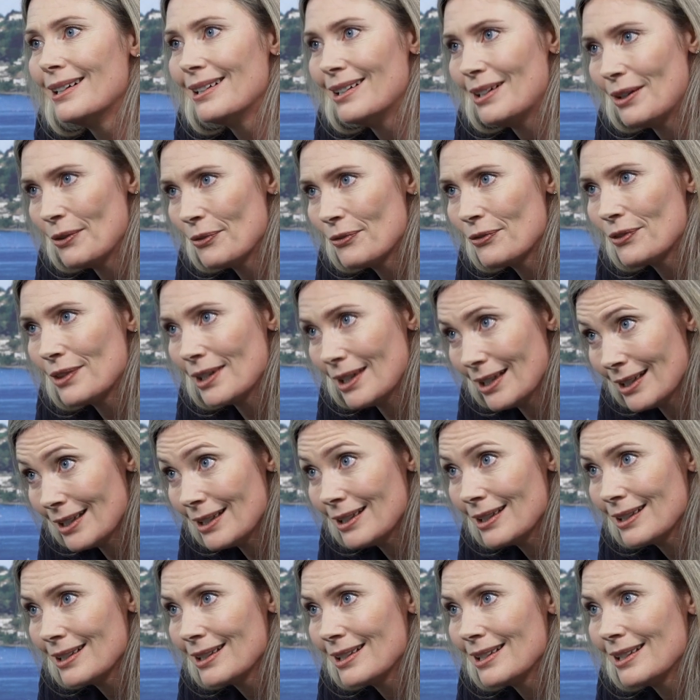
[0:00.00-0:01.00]
of
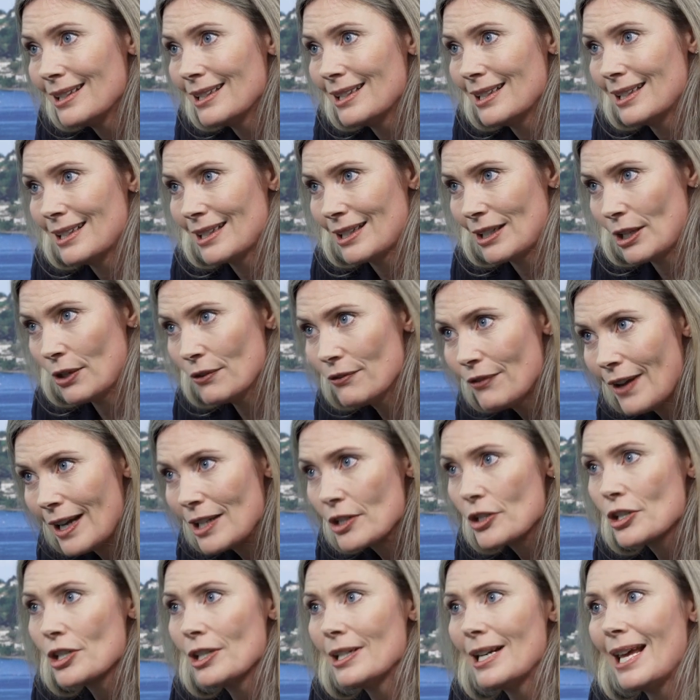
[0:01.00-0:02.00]
the
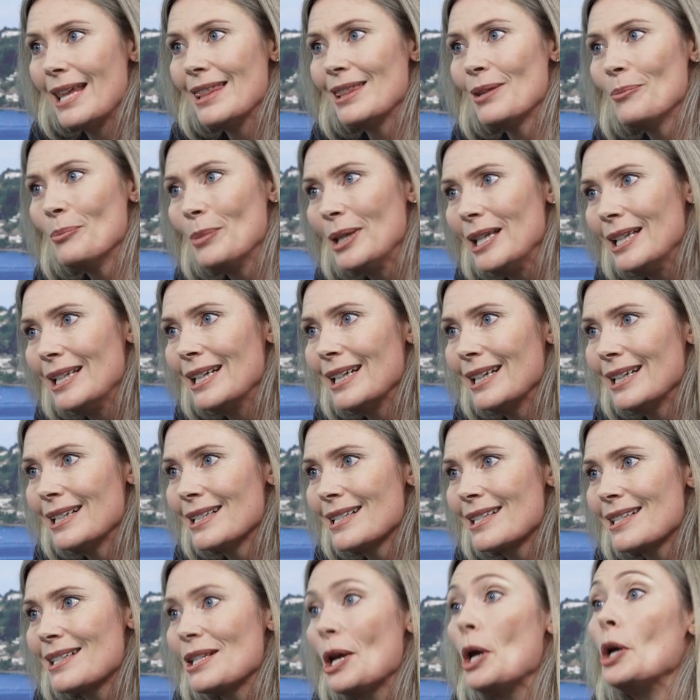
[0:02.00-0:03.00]
convention and the
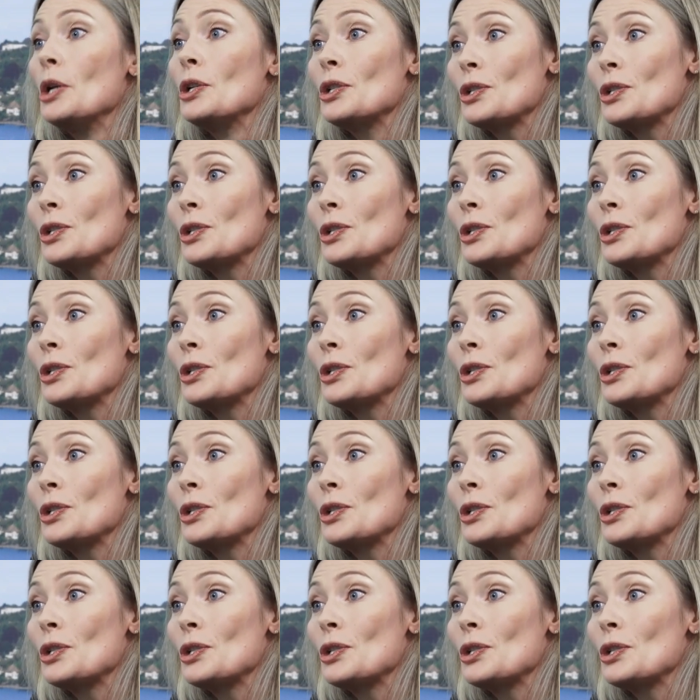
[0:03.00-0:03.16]
meetings